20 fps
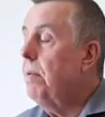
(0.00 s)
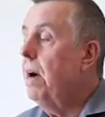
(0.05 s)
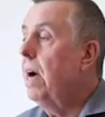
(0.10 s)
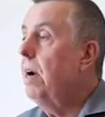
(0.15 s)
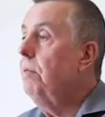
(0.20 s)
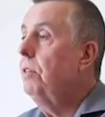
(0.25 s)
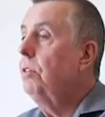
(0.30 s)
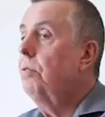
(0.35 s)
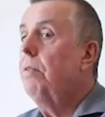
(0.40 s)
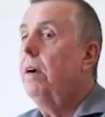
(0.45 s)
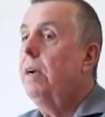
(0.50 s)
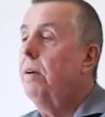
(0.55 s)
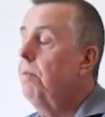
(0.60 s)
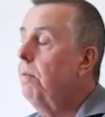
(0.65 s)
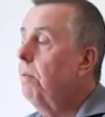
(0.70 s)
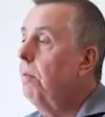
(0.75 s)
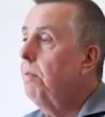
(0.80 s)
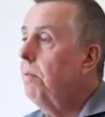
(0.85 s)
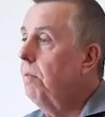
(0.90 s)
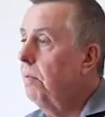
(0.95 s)
I was right
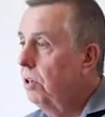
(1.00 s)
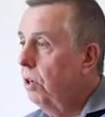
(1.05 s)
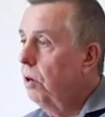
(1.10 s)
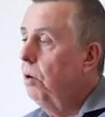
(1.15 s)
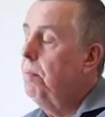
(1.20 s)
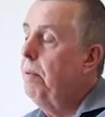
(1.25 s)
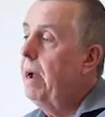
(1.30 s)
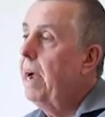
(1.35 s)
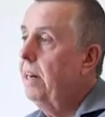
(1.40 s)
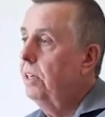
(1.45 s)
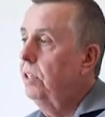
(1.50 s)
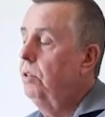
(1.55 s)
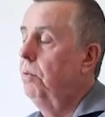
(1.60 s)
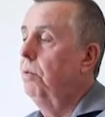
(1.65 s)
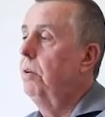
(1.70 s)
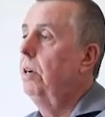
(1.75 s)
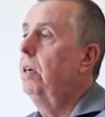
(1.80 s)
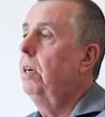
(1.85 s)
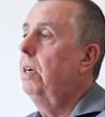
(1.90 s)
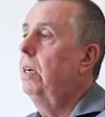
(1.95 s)
to go back to
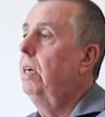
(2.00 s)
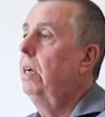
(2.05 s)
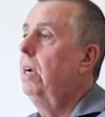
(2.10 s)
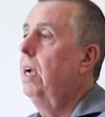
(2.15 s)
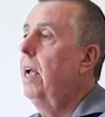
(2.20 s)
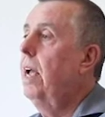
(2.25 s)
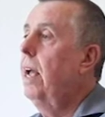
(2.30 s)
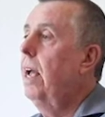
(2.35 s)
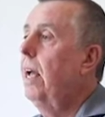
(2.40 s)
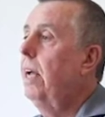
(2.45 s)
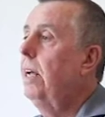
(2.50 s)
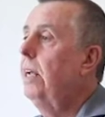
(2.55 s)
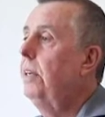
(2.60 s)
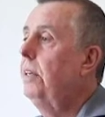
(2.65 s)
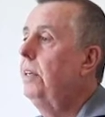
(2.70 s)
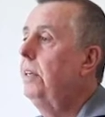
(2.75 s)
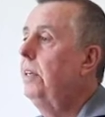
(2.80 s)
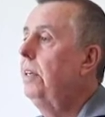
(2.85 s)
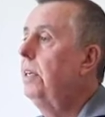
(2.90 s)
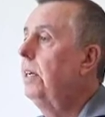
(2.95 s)
work,
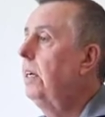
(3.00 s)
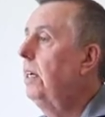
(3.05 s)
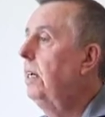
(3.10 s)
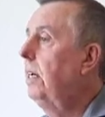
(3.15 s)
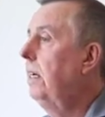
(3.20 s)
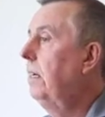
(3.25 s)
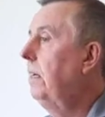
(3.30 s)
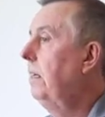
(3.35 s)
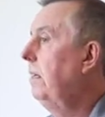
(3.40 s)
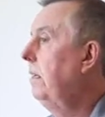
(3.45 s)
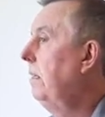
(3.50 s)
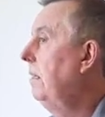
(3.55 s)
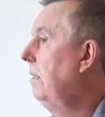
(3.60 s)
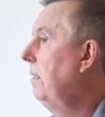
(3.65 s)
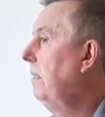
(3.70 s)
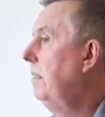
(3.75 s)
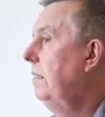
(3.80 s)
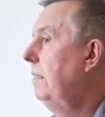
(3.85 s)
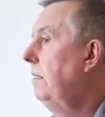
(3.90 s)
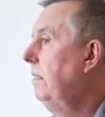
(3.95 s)
and
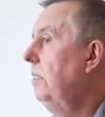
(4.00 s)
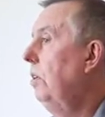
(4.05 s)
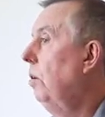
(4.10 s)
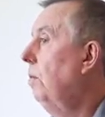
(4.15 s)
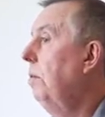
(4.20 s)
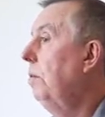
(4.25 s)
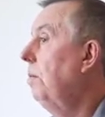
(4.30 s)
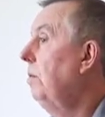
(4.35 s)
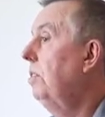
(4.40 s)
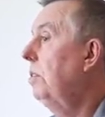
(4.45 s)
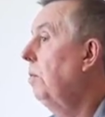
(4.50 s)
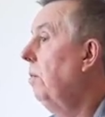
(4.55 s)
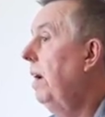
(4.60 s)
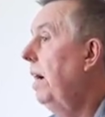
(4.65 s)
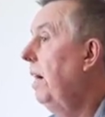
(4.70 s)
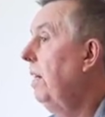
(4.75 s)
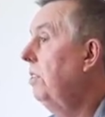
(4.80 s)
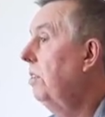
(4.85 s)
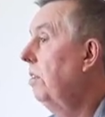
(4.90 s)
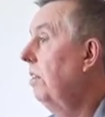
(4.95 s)
no one was the
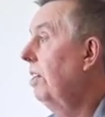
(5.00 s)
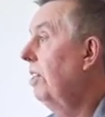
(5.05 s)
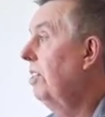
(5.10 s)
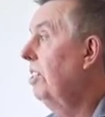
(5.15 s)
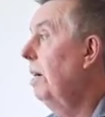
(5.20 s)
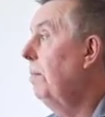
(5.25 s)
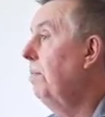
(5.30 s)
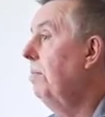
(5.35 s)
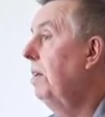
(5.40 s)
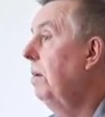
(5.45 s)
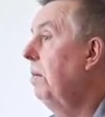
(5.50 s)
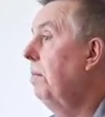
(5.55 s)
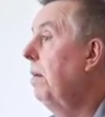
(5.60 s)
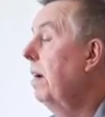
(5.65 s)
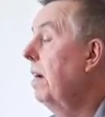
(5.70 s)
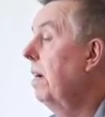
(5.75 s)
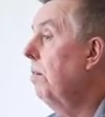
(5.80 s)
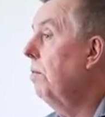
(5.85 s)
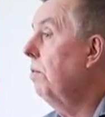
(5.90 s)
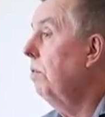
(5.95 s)
wiser, except that
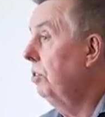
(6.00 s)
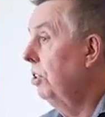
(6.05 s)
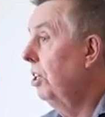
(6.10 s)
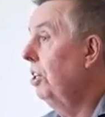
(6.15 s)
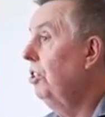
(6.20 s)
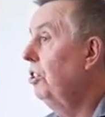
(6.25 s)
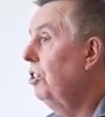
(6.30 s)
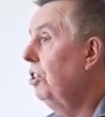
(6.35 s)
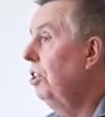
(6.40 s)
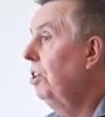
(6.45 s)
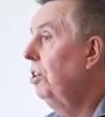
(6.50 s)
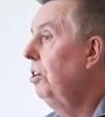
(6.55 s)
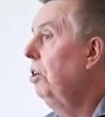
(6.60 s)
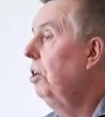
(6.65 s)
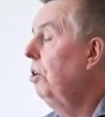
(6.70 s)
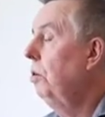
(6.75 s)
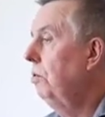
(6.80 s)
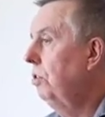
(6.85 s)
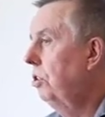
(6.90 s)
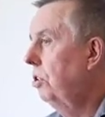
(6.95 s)
my rosacea
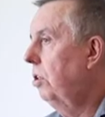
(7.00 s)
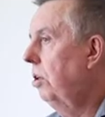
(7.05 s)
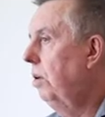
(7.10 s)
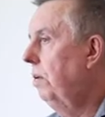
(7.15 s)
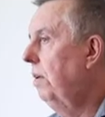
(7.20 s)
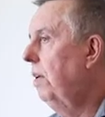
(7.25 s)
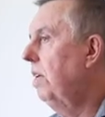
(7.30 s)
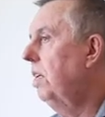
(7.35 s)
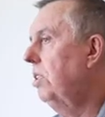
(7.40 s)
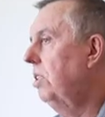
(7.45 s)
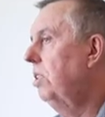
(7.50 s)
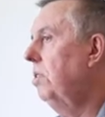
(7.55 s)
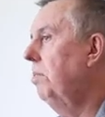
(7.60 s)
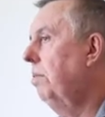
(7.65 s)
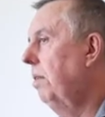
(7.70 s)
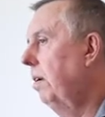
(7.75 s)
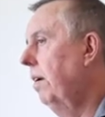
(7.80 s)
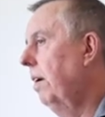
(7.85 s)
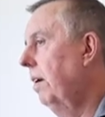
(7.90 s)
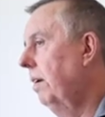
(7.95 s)
was slowly
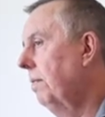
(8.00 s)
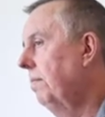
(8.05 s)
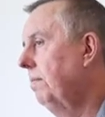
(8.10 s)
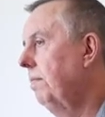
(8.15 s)
disappearing.